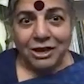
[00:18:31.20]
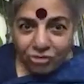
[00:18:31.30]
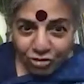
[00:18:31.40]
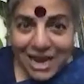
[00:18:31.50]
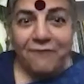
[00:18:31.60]
To
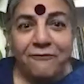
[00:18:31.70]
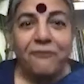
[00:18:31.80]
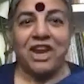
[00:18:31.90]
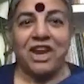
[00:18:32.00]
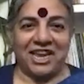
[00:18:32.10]
live
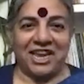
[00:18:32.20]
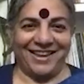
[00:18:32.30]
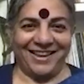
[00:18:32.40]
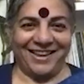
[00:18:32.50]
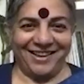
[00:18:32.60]
free
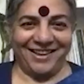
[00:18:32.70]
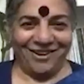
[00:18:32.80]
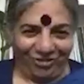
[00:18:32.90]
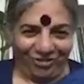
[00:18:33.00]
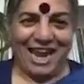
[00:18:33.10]
on
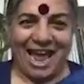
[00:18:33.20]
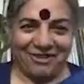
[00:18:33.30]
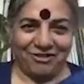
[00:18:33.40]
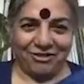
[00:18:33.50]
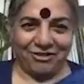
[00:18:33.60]
the land.
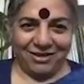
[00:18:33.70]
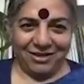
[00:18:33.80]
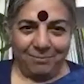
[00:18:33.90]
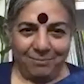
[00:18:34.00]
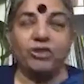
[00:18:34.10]

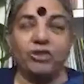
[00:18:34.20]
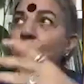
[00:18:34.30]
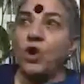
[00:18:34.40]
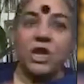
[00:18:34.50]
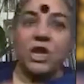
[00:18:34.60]
Because you
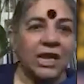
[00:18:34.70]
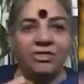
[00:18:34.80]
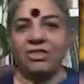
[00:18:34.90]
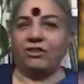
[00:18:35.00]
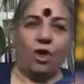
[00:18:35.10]
won't need
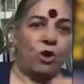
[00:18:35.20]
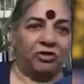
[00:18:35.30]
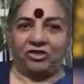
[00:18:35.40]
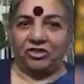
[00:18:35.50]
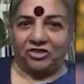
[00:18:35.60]
these long
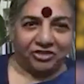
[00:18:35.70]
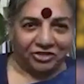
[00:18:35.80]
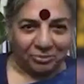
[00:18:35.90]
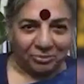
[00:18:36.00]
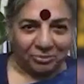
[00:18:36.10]
distance
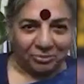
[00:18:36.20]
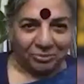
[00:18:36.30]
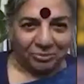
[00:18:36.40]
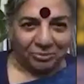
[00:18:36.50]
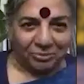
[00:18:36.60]
systems
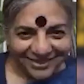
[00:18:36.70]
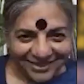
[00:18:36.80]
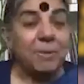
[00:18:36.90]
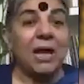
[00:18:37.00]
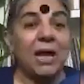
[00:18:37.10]
that
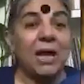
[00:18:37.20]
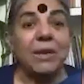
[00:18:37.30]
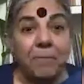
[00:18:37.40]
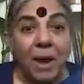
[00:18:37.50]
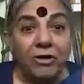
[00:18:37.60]
become an
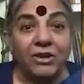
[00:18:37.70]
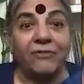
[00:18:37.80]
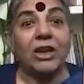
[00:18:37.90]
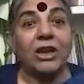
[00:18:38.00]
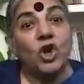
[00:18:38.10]
imperative
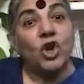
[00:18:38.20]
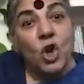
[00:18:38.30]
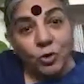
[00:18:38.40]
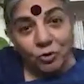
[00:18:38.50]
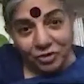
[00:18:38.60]
and you're
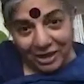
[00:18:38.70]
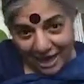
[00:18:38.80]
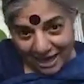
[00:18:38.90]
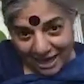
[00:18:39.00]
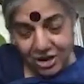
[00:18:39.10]
not on the
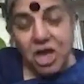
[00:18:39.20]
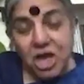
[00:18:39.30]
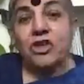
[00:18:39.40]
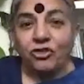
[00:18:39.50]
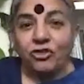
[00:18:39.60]
land.
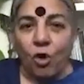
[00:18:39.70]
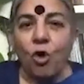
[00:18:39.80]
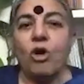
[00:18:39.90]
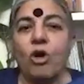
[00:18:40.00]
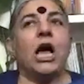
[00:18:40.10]
So,
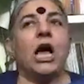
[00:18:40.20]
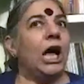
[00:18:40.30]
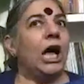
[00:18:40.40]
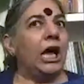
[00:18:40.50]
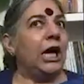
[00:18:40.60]

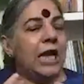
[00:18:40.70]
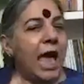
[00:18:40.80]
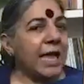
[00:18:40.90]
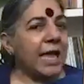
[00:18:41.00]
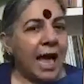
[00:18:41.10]

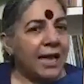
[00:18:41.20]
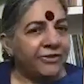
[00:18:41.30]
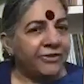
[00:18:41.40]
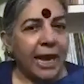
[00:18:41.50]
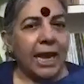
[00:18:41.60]
like I
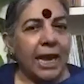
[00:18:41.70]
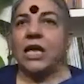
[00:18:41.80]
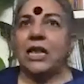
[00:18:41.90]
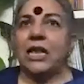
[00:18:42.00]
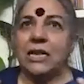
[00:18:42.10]
say,
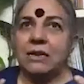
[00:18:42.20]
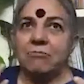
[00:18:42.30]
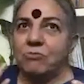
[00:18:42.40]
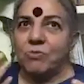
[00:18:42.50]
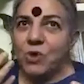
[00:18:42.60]

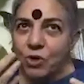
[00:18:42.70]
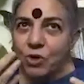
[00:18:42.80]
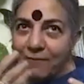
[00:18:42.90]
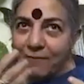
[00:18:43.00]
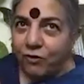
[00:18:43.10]
you know,
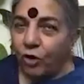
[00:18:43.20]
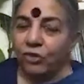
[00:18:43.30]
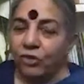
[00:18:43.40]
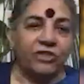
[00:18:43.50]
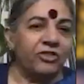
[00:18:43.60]
there are
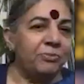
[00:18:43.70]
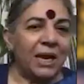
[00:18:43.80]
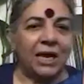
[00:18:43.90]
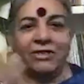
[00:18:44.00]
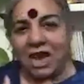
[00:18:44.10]
forces bigger
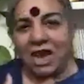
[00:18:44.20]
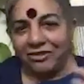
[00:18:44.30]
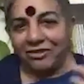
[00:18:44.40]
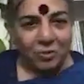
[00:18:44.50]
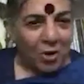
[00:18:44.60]
than us
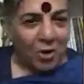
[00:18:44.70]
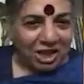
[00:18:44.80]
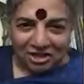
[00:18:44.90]
at work,